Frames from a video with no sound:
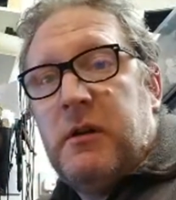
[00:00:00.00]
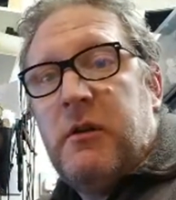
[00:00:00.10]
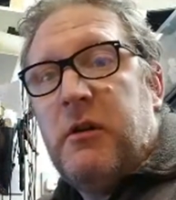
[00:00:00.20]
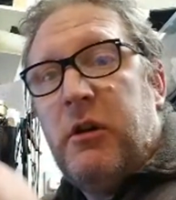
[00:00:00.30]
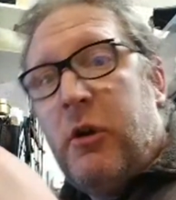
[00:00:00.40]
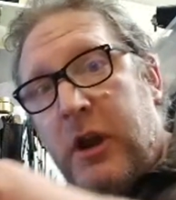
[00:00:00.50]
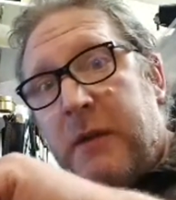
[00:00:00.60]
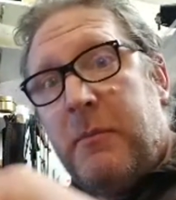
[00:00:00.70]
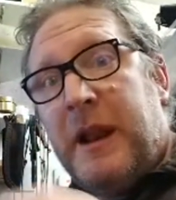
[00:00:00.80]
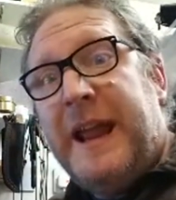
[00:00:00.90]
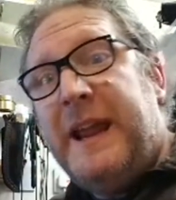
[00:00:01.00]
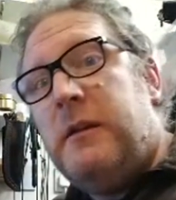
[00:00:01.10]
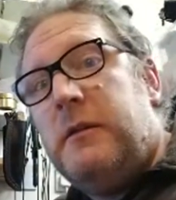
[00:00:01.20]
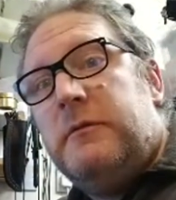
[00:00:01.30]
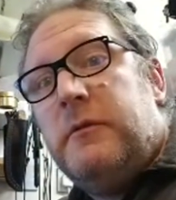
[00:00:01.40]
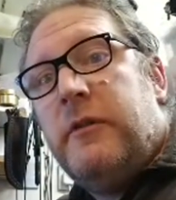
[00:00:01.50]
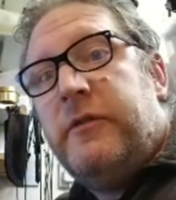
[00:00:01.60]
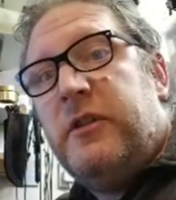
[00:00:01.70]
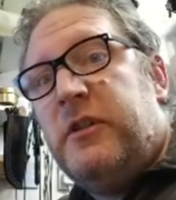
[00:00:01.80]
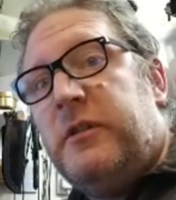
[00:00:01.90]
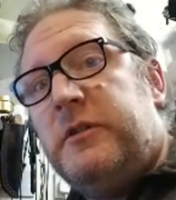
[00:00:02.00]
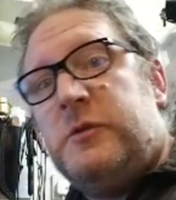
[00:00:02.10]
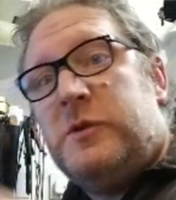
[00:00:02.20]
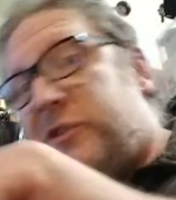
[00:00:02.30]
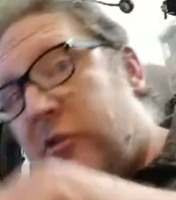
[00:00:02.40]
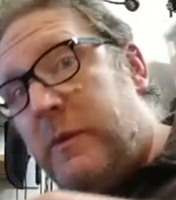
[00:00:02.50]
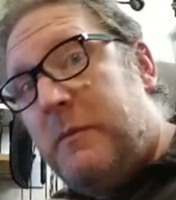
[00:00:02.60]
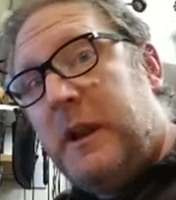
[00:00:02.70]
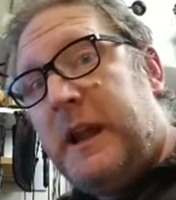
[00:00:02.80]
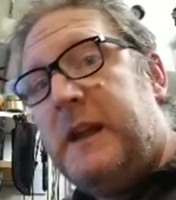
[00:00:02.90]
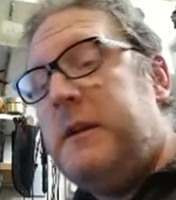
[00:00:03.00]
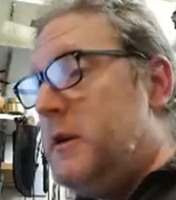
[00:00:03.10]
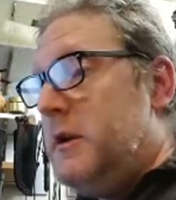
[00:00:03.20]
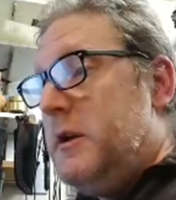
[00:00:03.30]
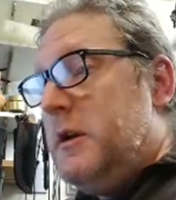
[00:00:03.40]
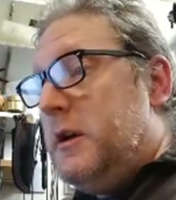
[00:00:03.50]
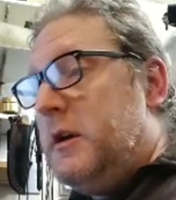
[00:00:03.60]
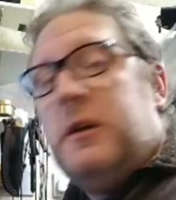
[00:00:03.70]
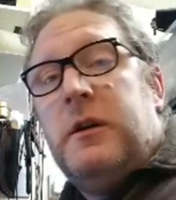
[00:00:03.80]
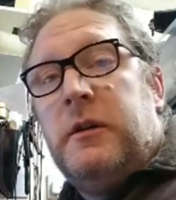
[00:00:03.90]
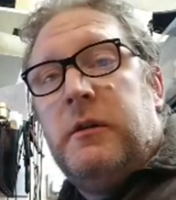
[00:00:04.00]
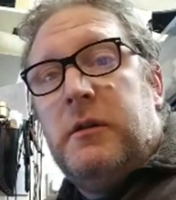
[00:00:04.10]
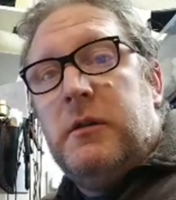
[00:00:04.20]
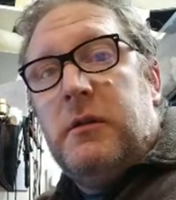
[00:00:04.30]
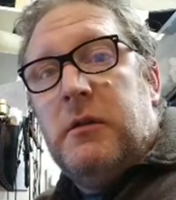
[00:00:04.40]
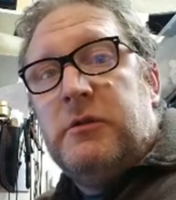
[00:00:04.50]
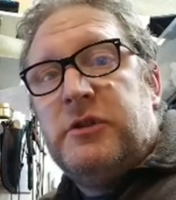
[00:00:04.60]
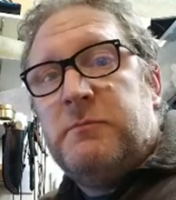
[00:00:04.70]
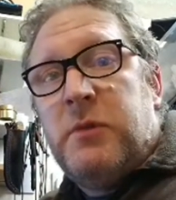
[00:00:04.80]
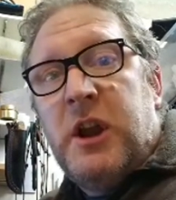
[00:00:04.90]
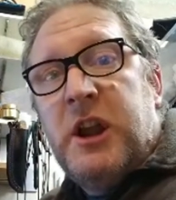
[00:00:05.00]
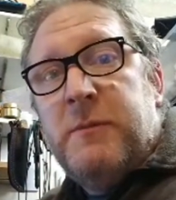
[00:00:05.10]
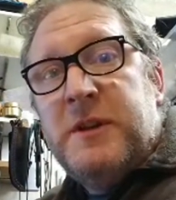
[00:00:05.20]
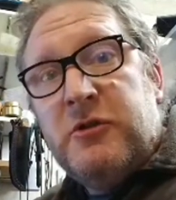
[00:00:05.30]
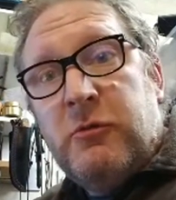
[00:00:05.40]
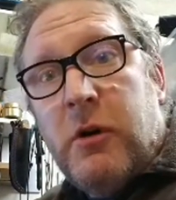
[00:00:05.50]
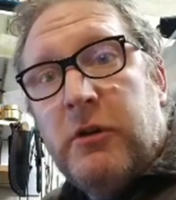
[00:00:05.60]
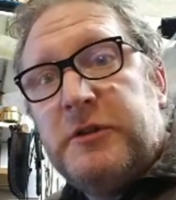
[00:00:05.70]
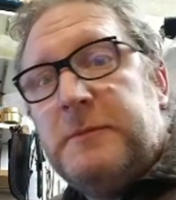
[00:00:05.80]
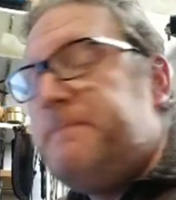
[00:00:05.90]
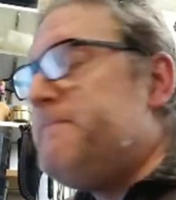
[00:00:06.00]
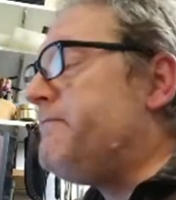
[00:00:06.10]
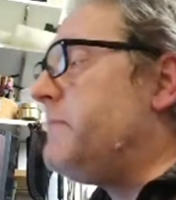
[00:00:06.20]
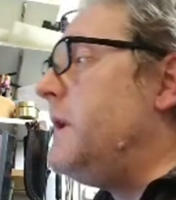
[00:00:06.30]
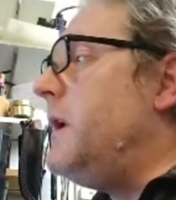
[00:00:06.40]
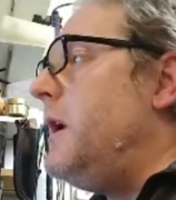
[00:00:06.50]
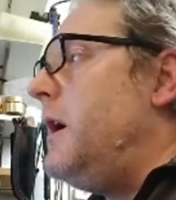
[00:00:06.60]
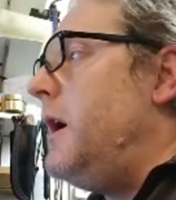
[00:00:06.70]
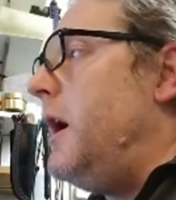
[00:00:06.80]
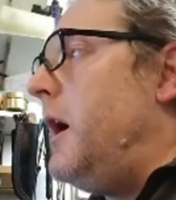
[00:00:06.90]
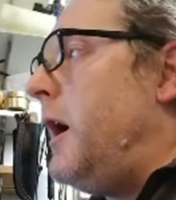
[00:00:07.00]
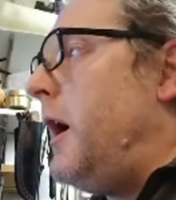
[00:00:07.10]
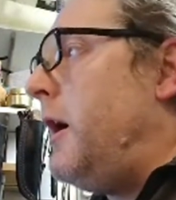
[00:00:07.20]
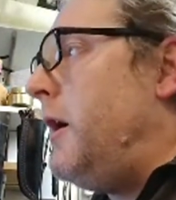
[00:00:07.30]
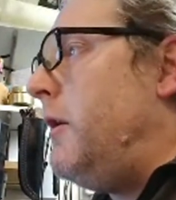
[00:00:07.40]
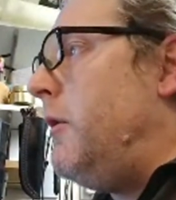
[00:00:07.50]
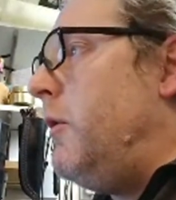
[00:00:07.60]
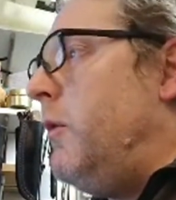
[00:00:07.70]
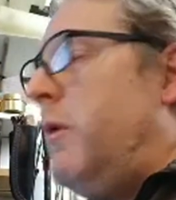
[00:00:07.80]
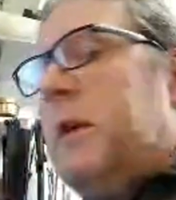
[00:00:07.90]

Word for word: got a locking blade rather than a Swiss Army blade. I'll just bung it in my toolbox. All